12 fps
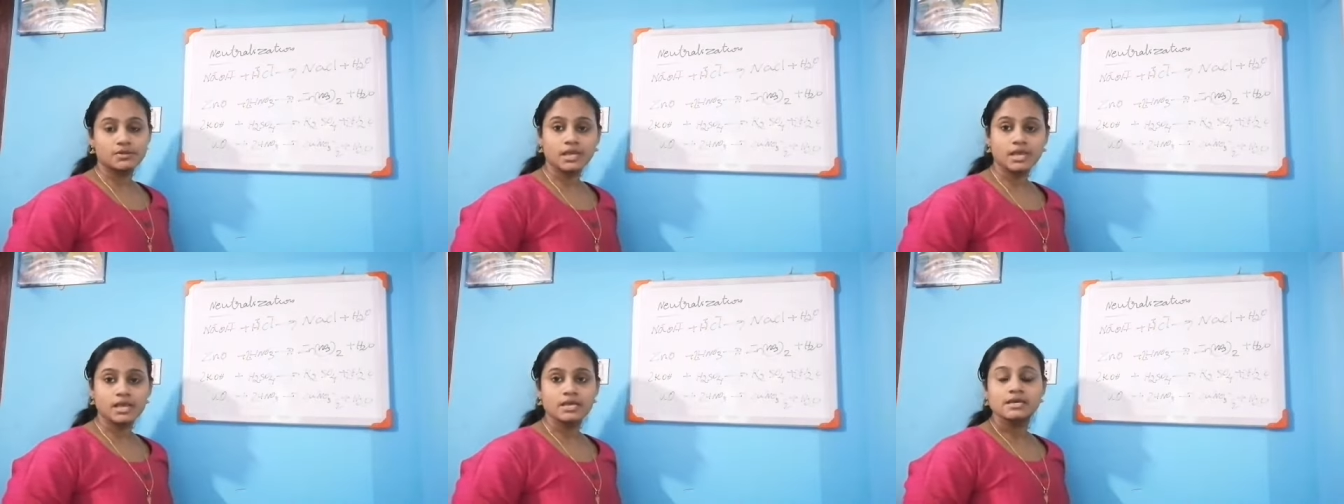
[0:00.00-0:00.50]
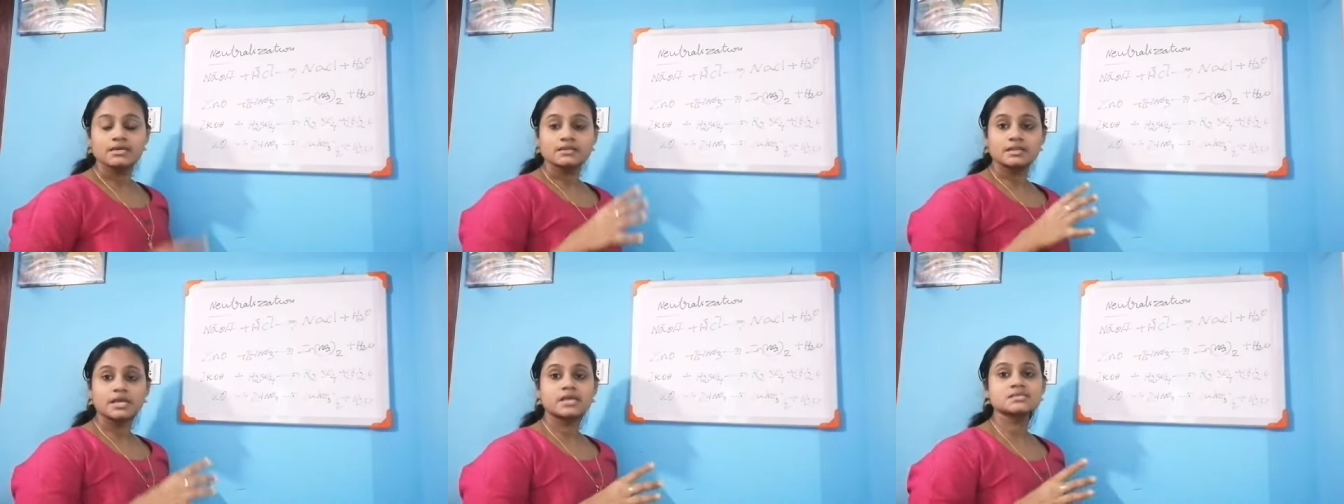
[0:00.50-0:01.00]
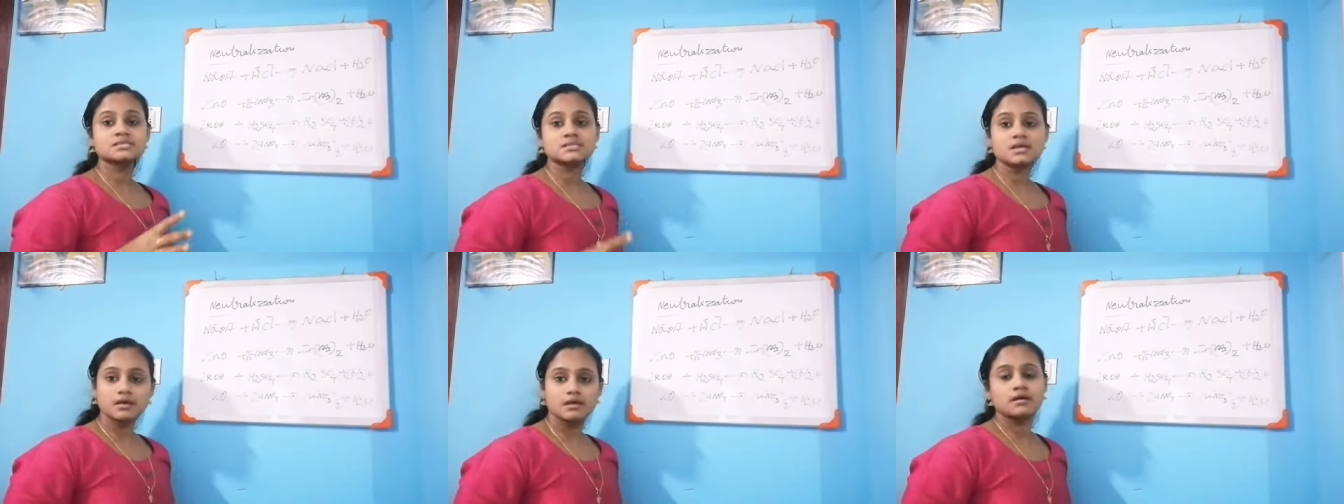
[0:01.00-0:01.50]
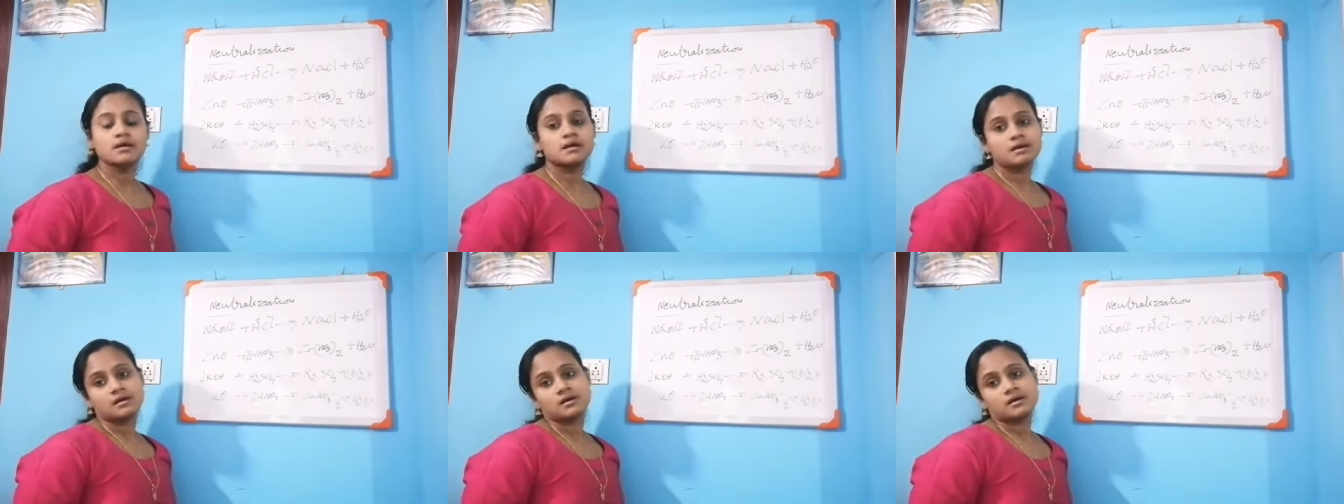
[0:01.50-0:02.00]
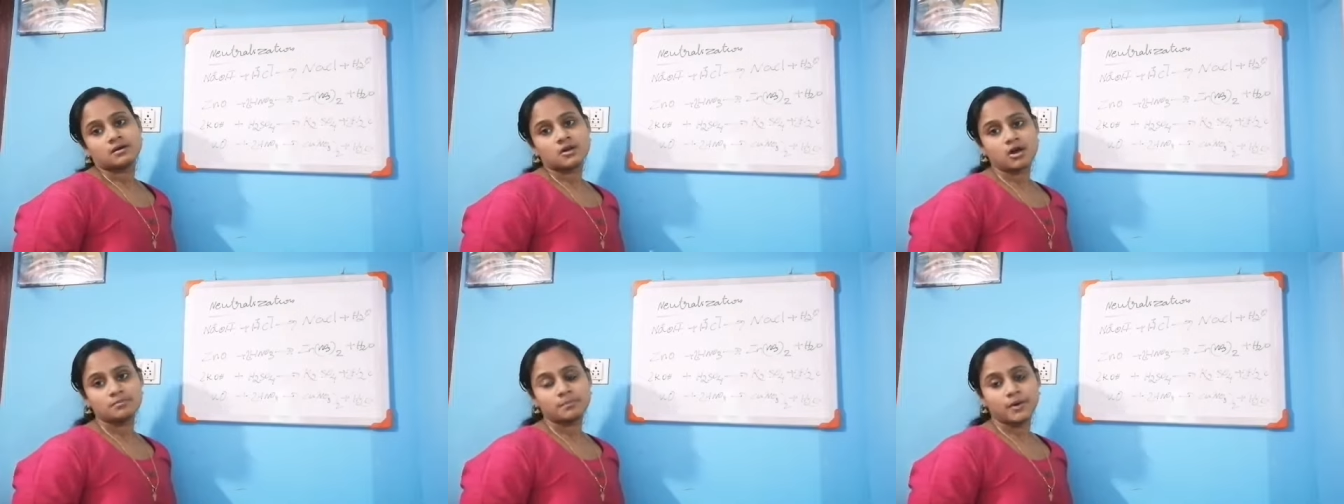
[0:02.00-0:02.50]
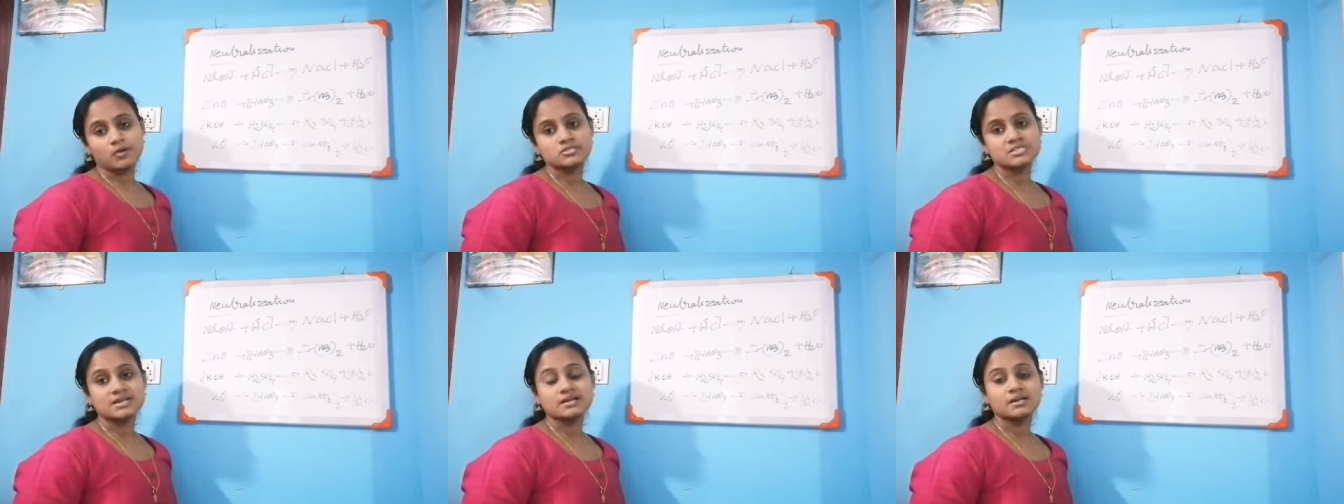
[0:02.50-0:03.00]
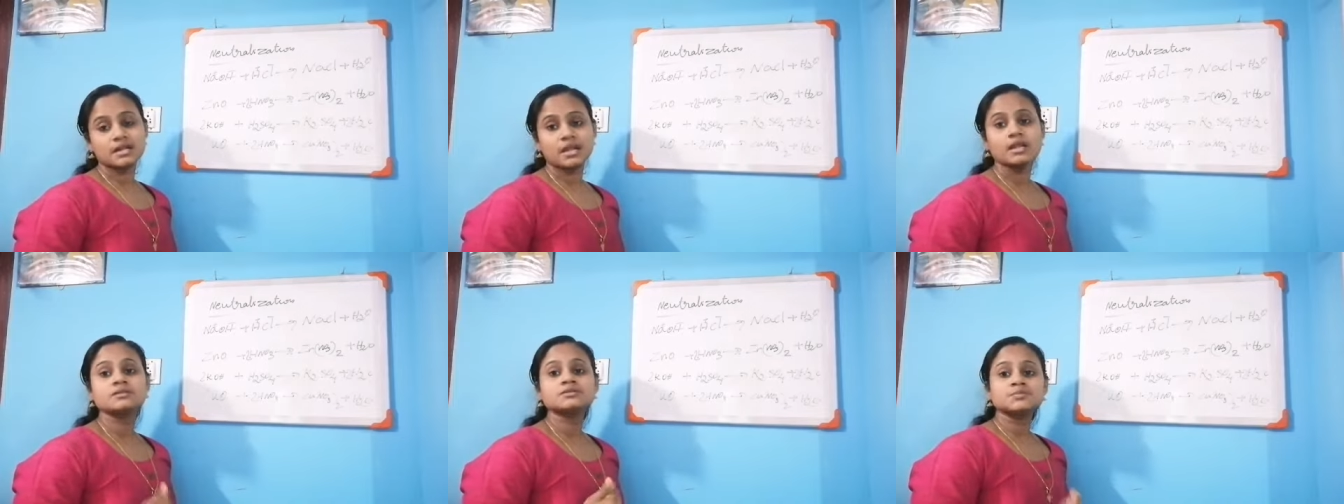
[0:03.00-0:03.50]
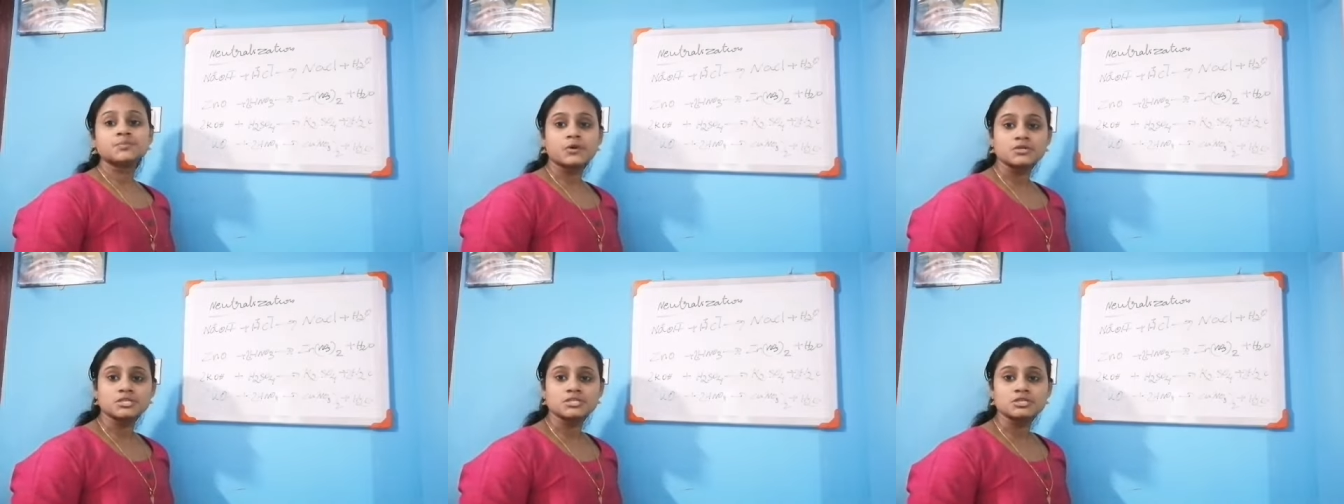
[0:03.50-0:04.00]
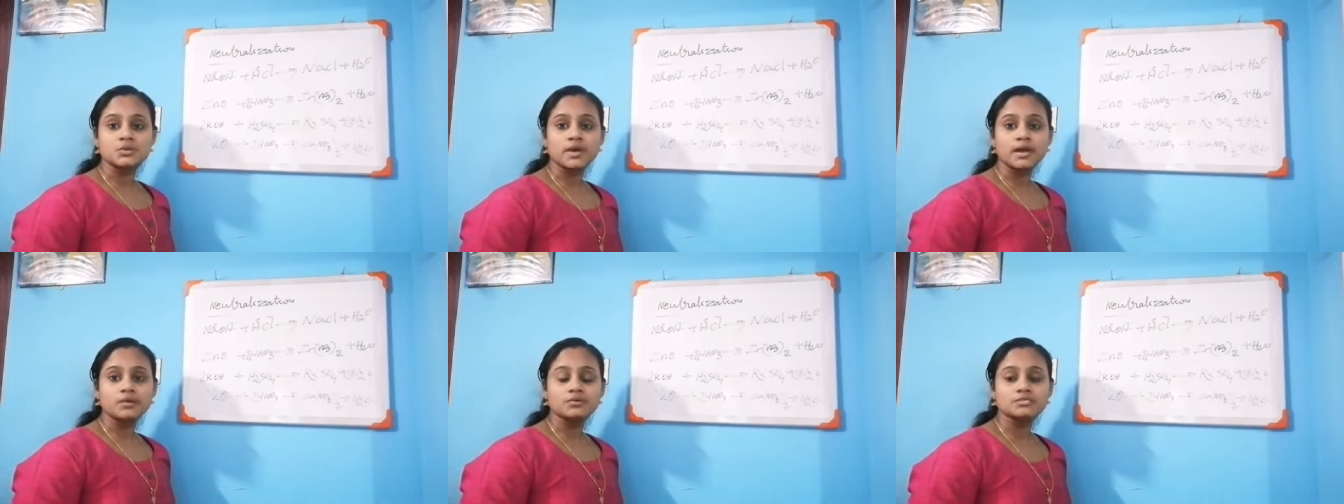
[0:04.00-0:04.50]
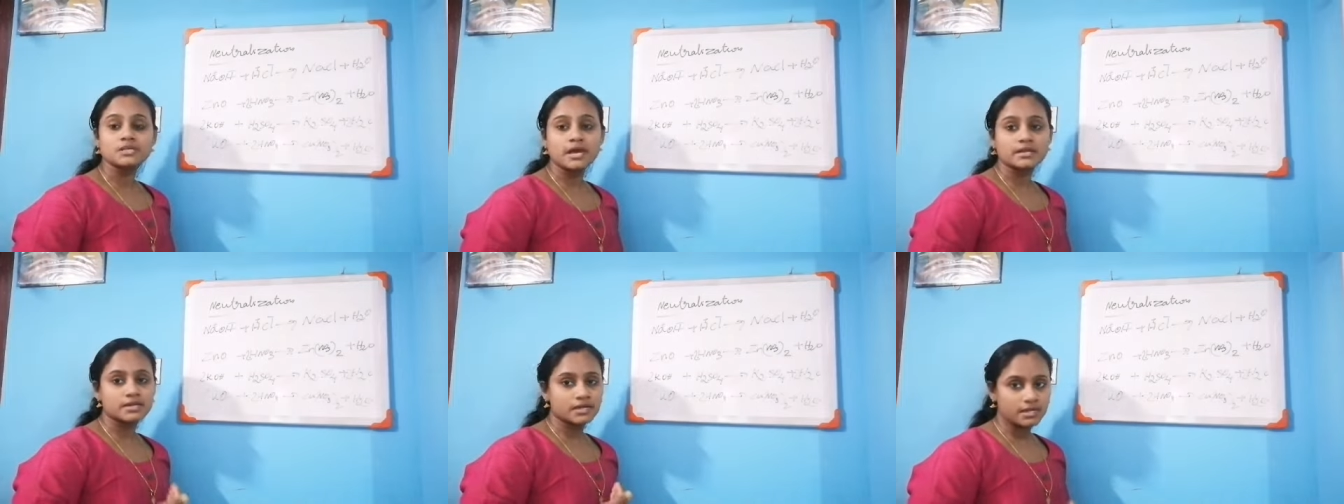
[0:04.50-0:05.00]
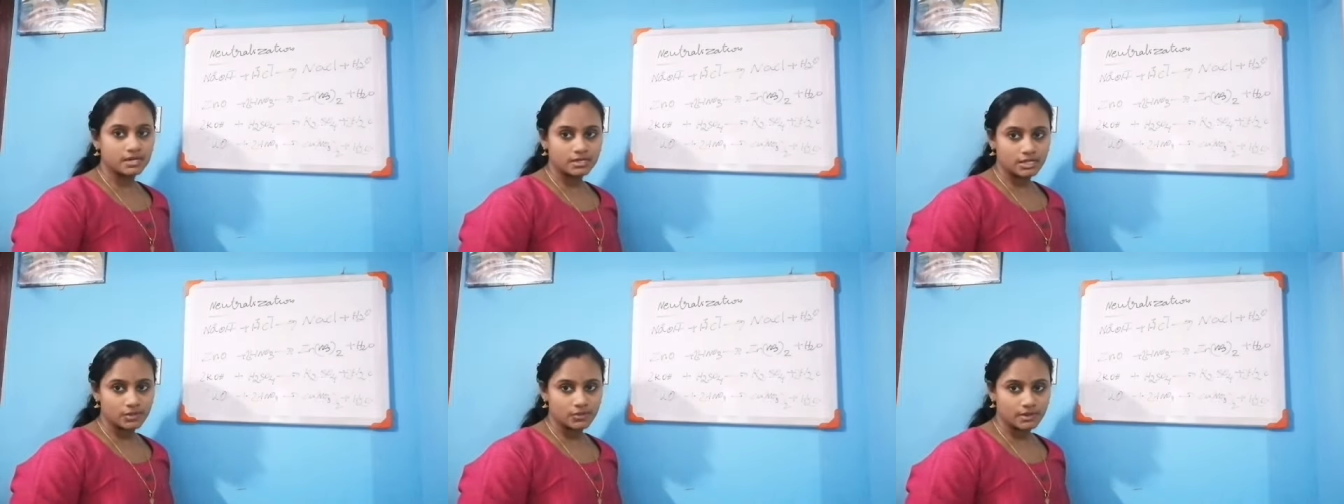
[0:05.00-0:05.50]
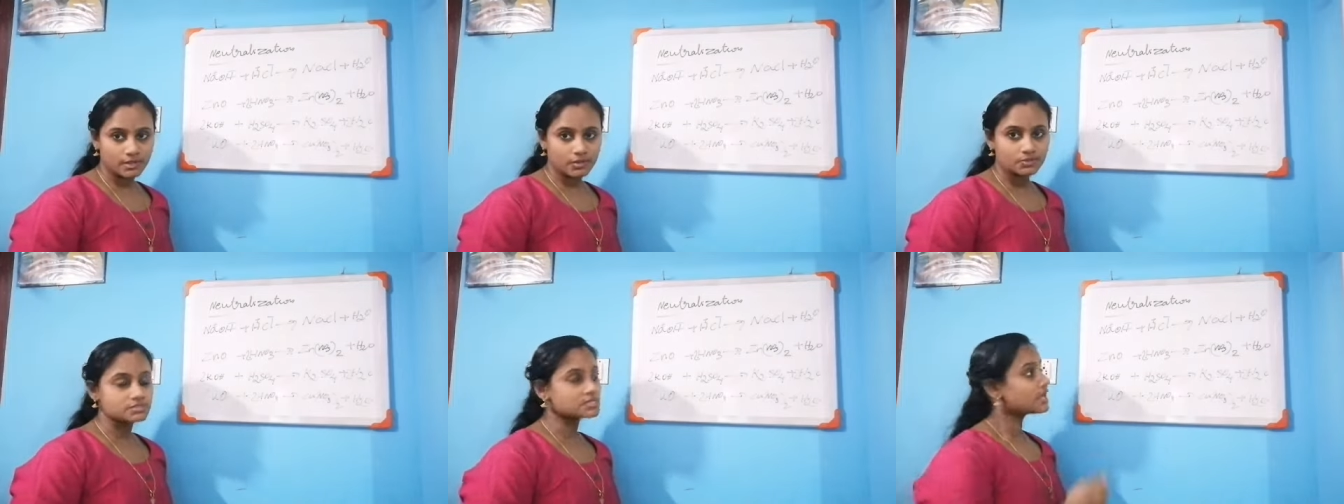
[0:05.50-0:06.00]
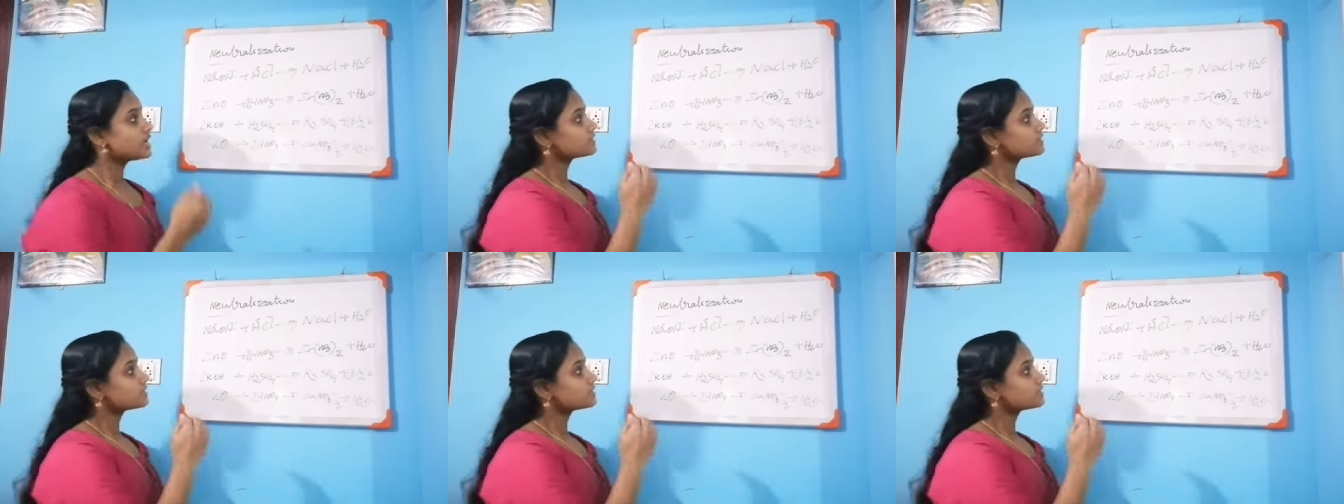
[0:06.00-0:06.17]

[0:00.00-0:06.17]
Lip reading: Okay, these compounds contain positive ions and negative ions.